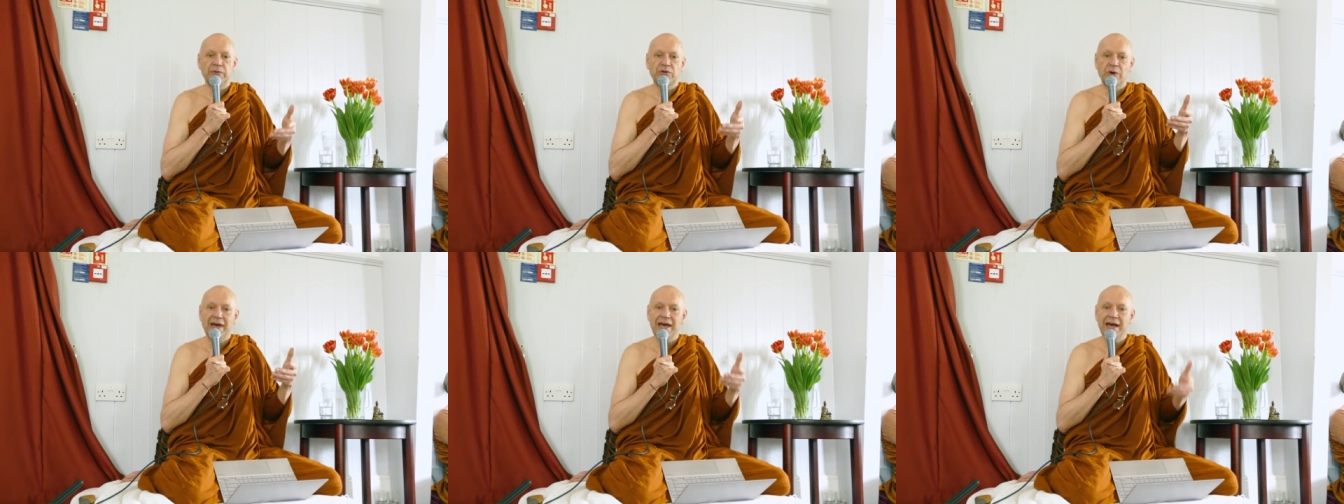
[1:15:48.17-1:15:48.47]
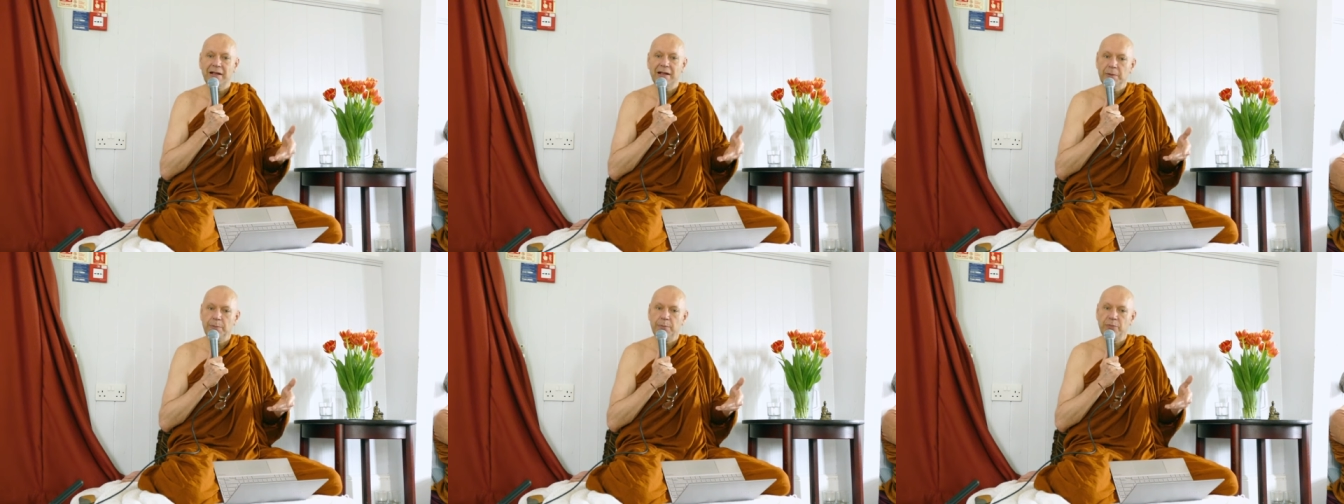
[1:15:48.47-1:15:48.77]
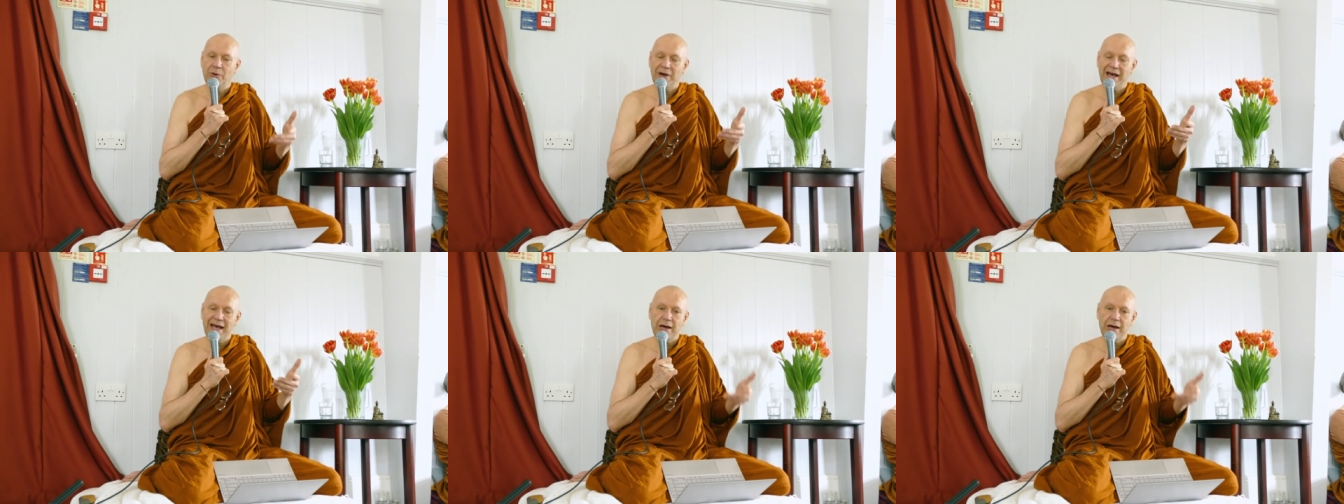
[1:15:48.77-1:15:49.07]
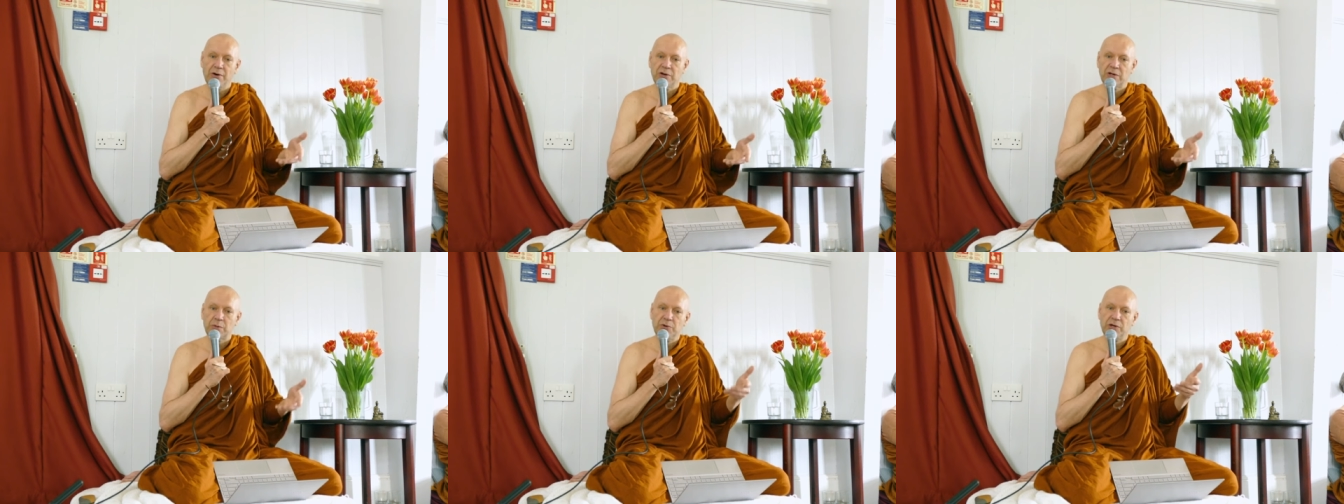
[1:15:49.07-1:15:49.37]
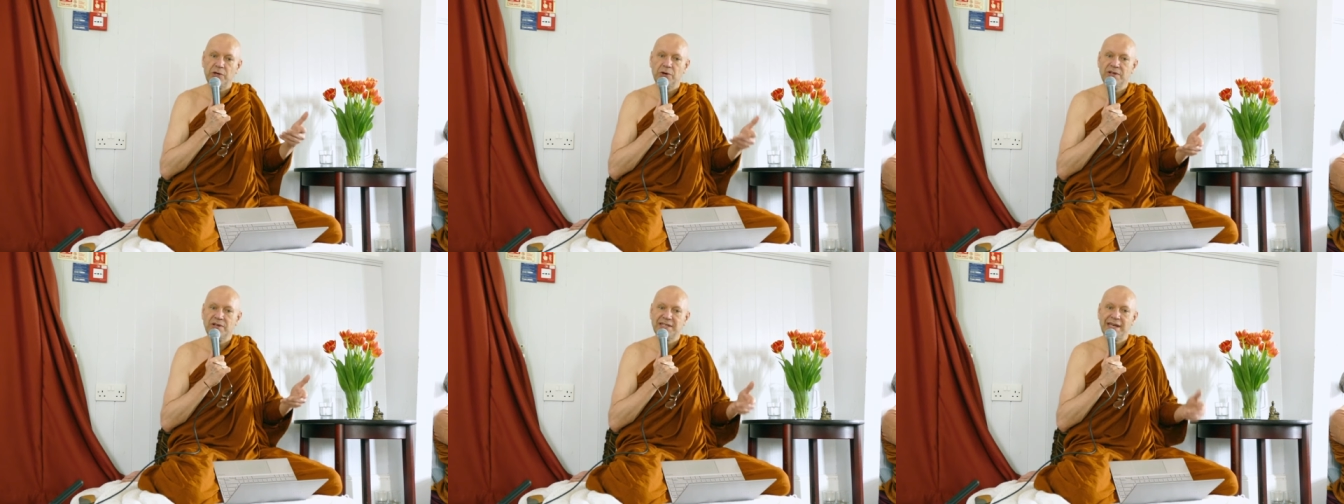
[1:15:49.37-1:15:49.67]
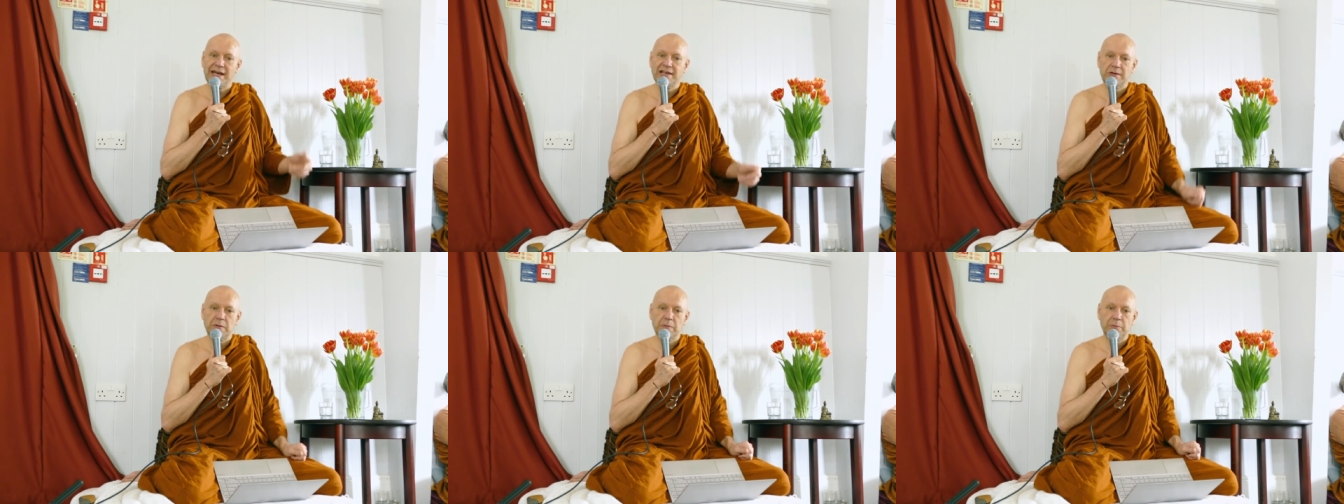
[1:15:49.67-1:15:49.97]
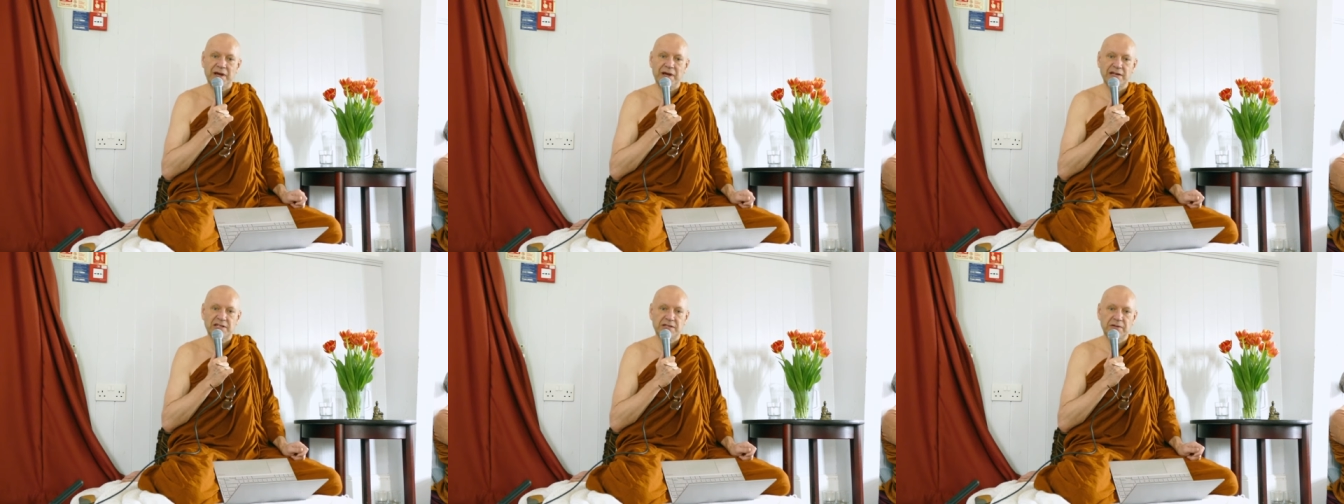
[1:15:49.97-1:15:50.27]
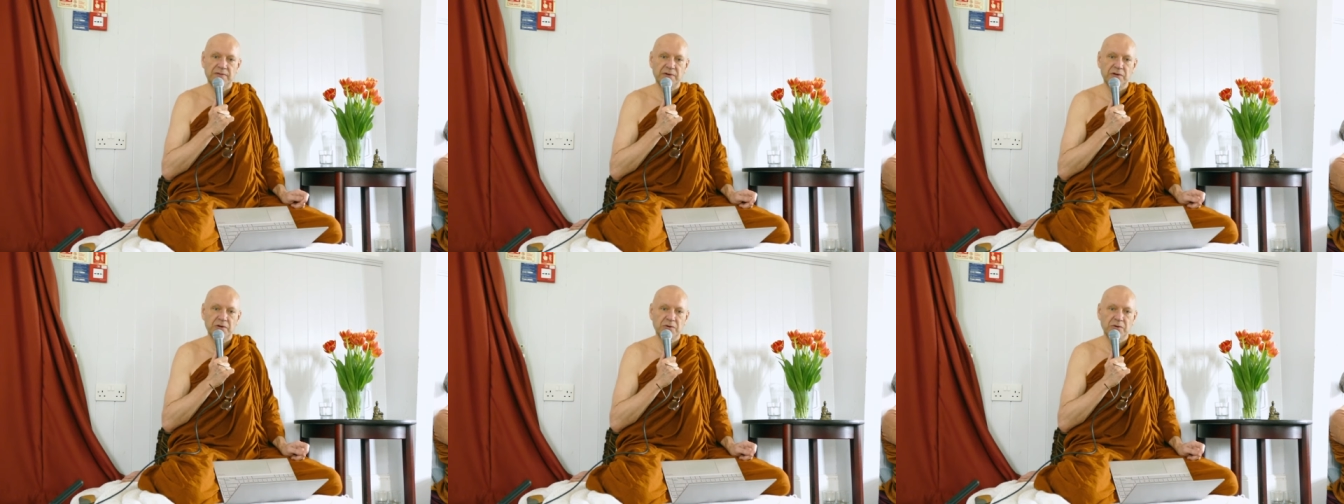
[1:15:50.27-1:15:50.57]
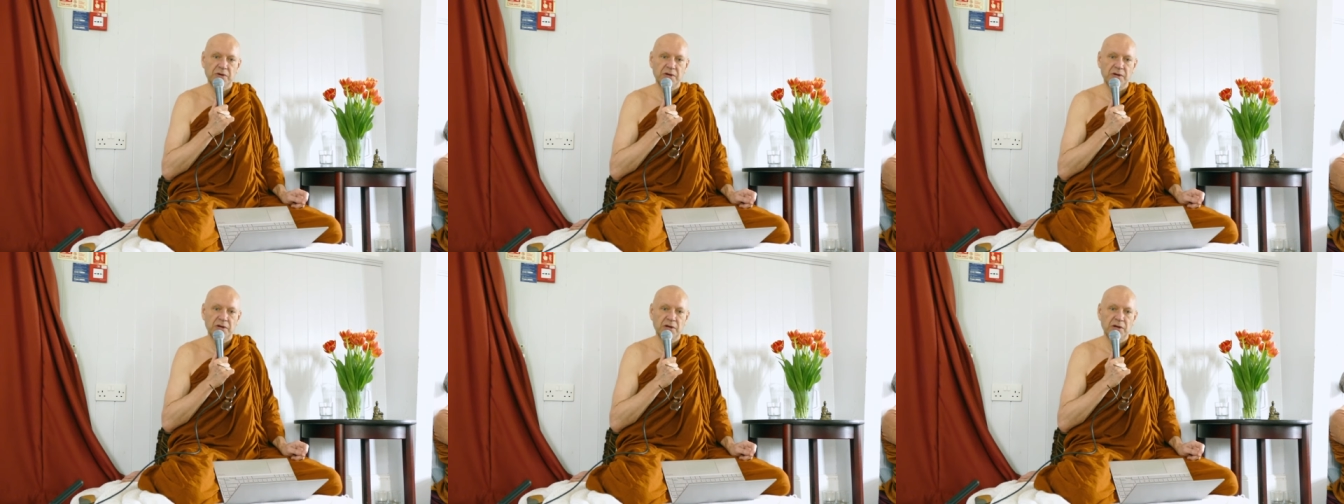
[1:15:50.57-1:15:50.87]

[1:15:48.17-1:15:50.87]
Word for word: to help you out because he has compassion for you.